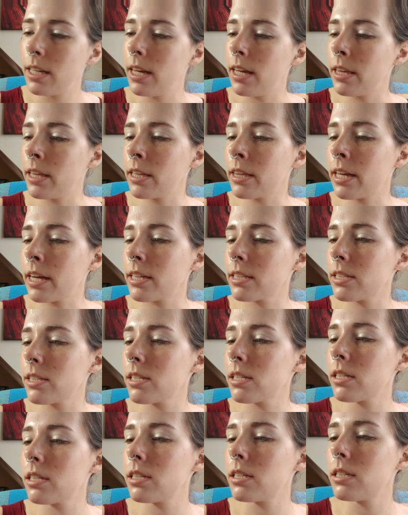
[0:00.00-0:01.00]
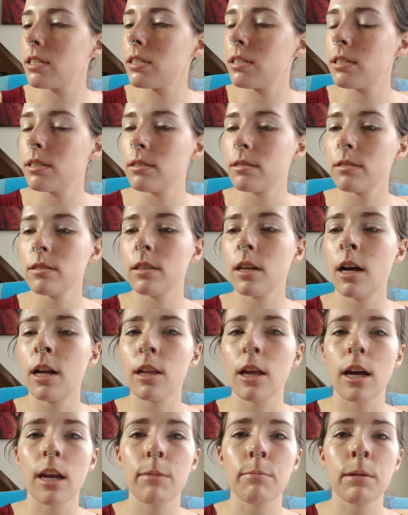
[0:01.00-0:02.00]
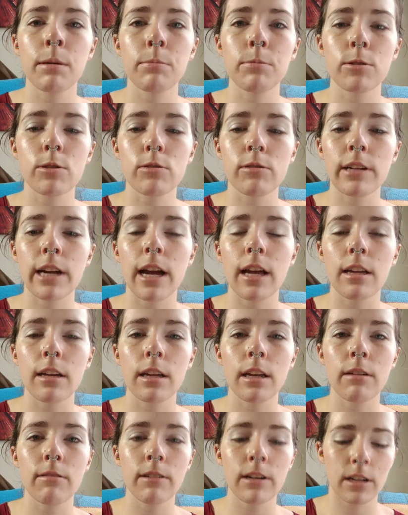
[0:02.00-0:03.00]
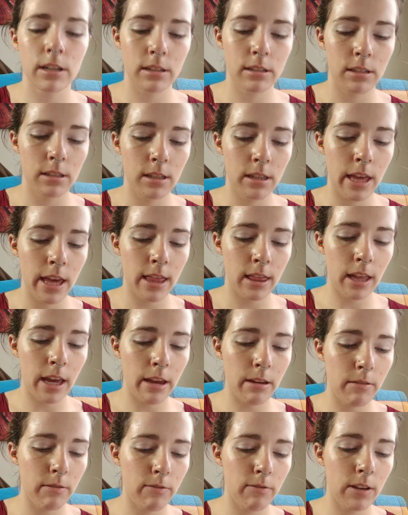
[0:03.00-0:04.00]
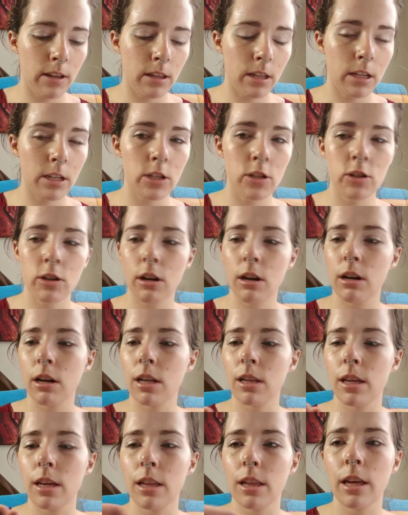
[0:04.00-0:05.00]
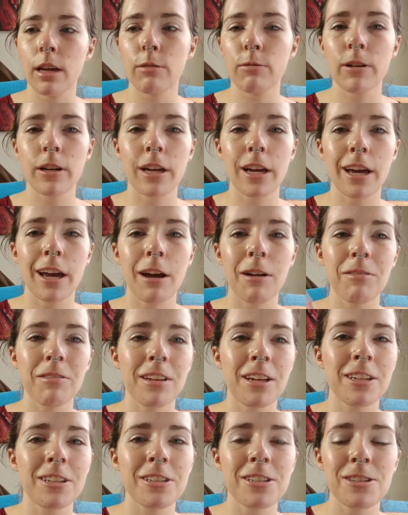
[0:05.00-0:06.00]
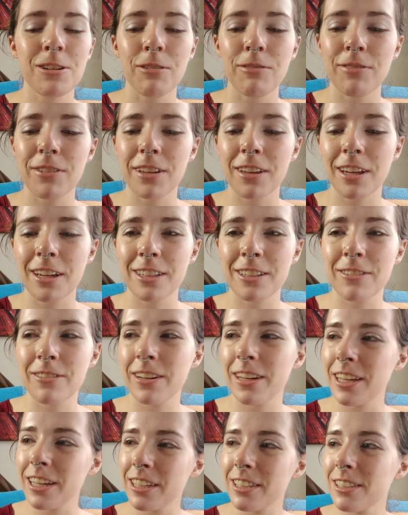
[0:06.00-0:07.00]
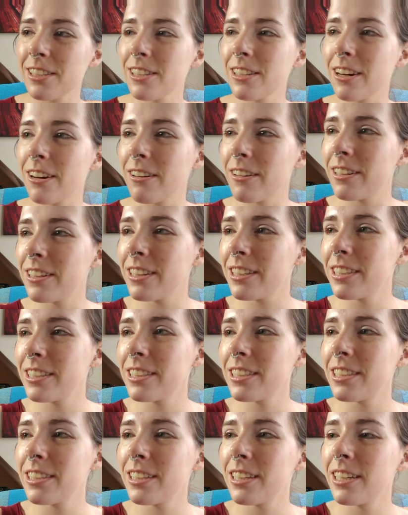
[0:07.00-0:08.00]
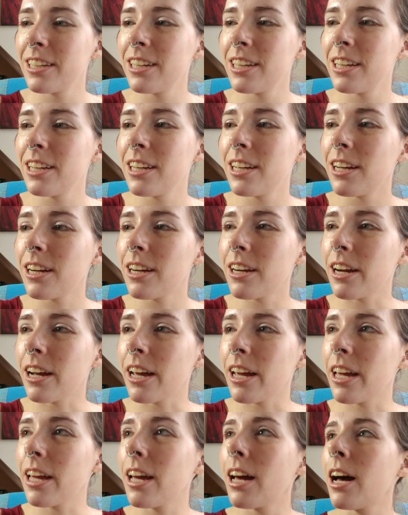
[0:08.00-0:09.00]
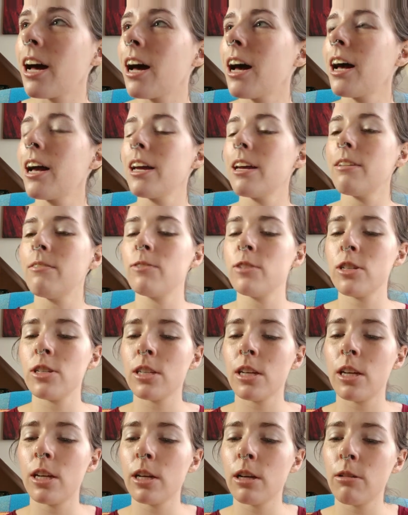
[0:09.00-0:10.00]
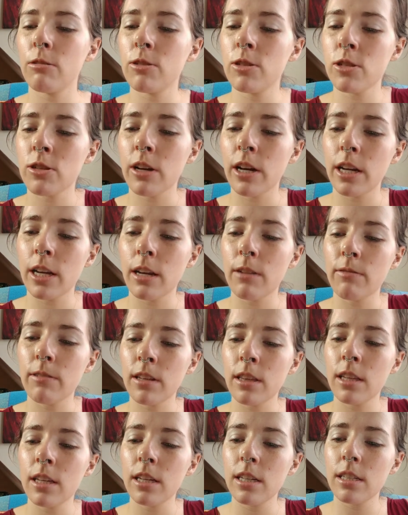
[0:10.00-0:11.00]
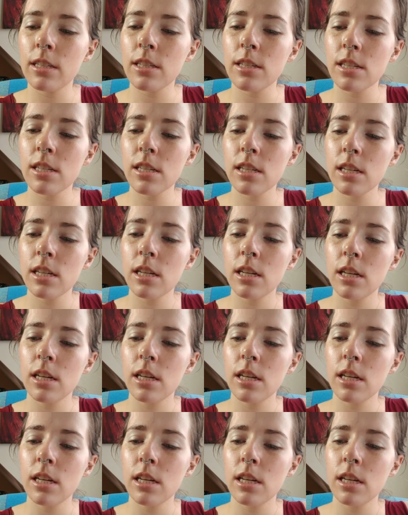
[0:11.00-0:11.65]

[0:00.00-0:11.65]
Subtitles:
I think that's a lot of people's reality, where they like feeling strong and they like working out, they just don't feel like doing it. So alright, I am just gonna go straight in with these.